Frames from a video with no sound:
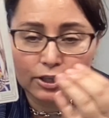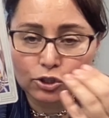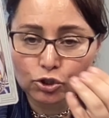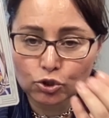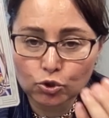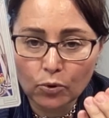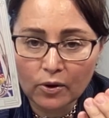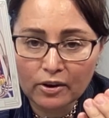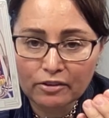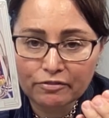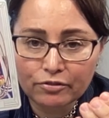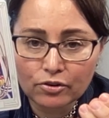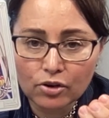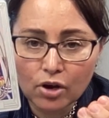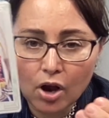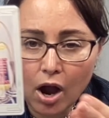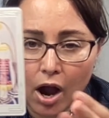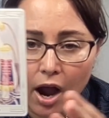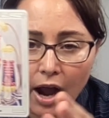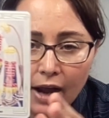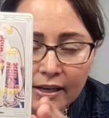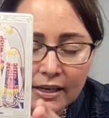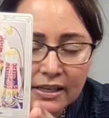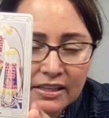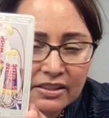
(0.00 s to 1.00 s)
joyful
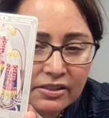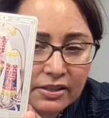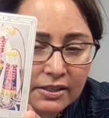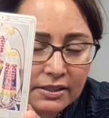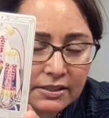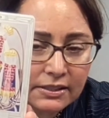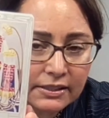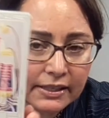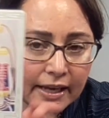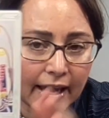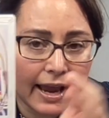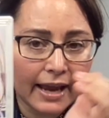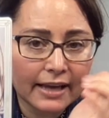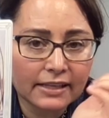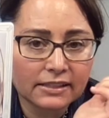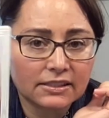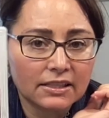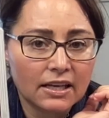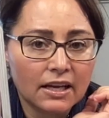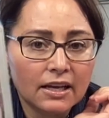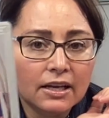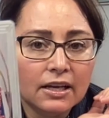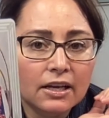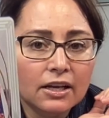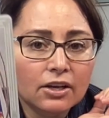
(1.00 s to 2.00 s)
card. In this case,
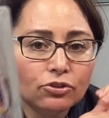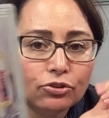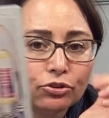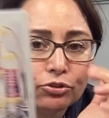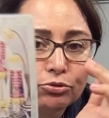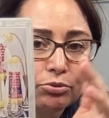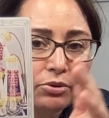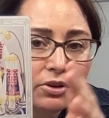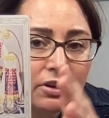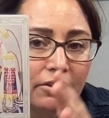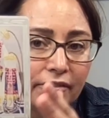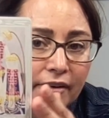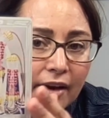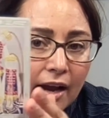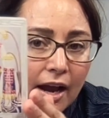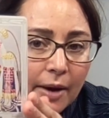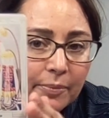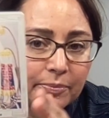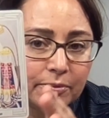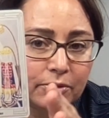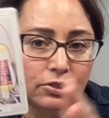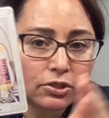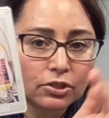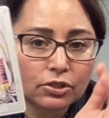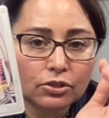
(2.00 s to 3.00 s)
the Three of
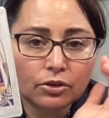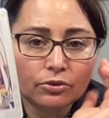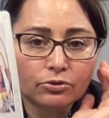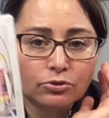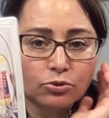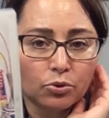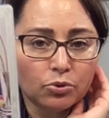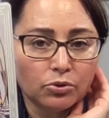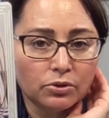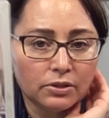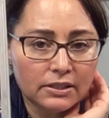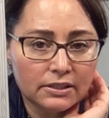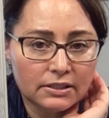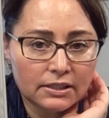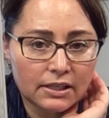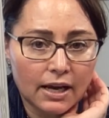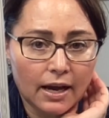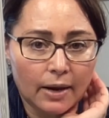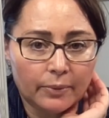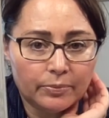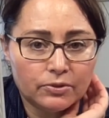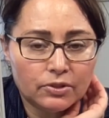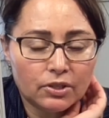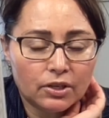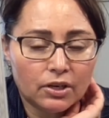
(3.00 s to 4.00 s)
Cups, it's all these
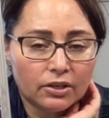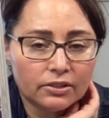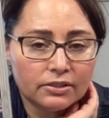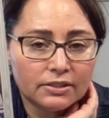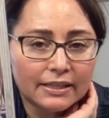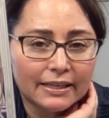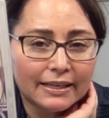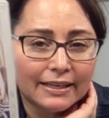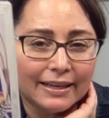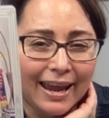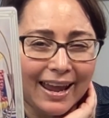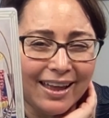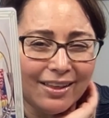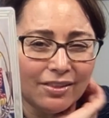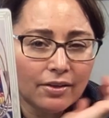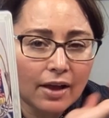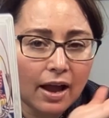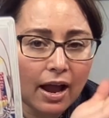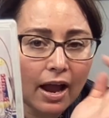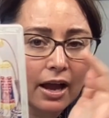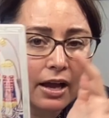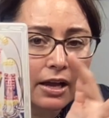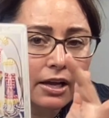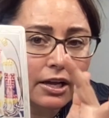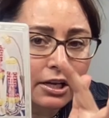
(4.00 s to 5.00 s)
cups that are
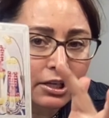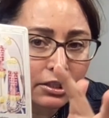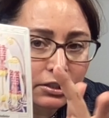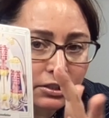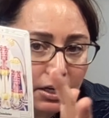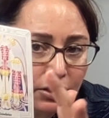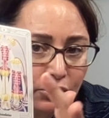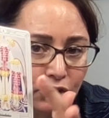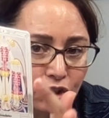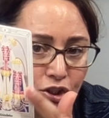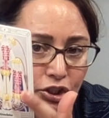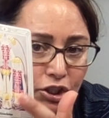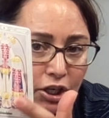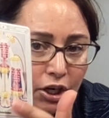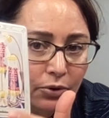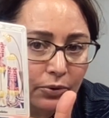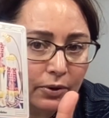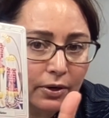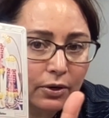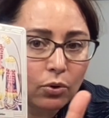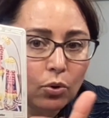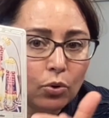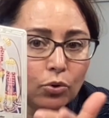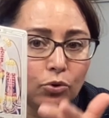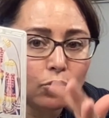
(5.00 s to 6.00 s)
together. They're
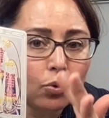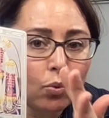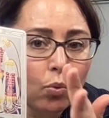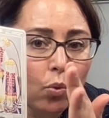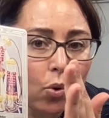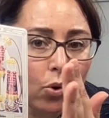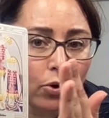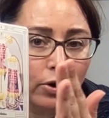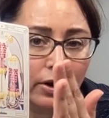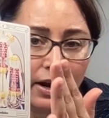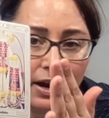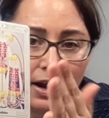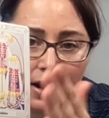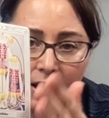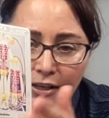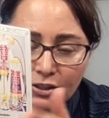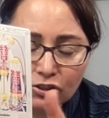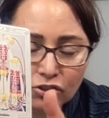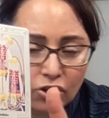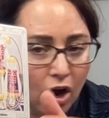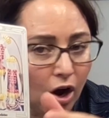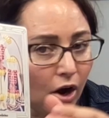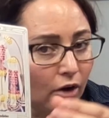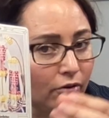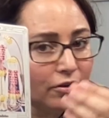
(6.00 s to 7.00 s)
sharing all the water. It's
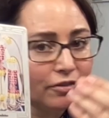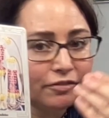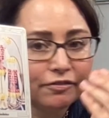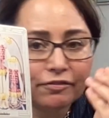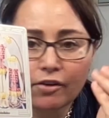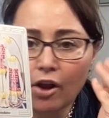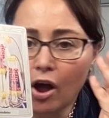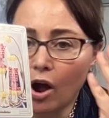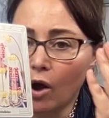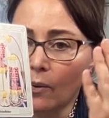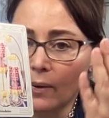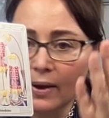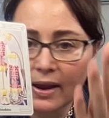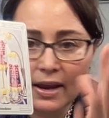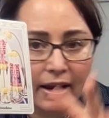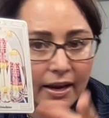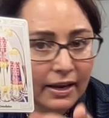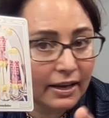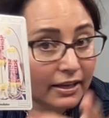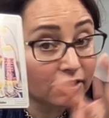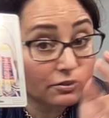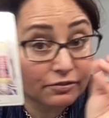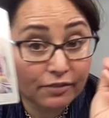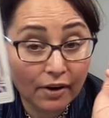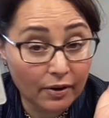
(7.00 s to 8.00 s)
overflowing.
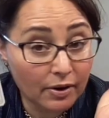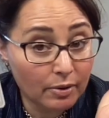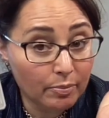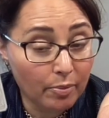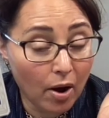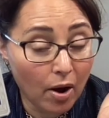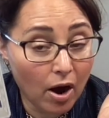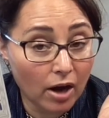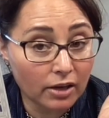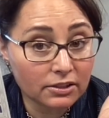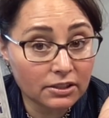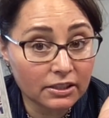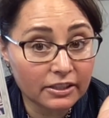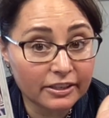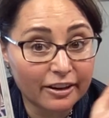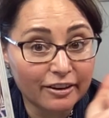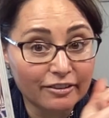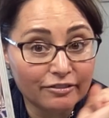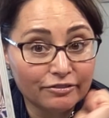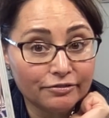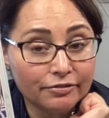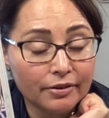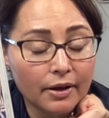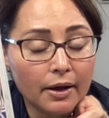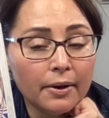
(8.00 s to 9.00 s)
It's very positive.